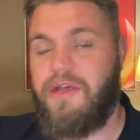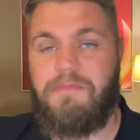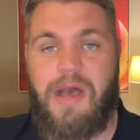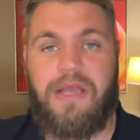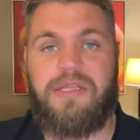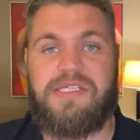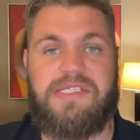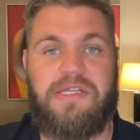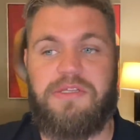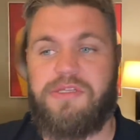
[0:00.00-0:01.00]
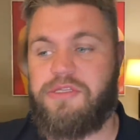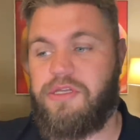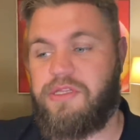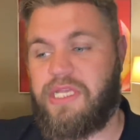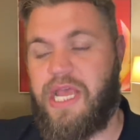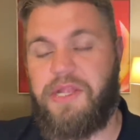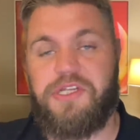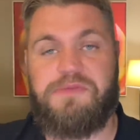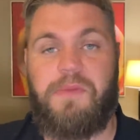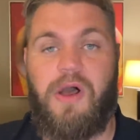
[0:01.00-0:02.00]
Marcus is on the, the guy on the
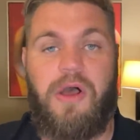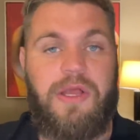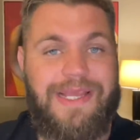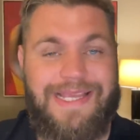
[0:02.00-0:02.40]
spot.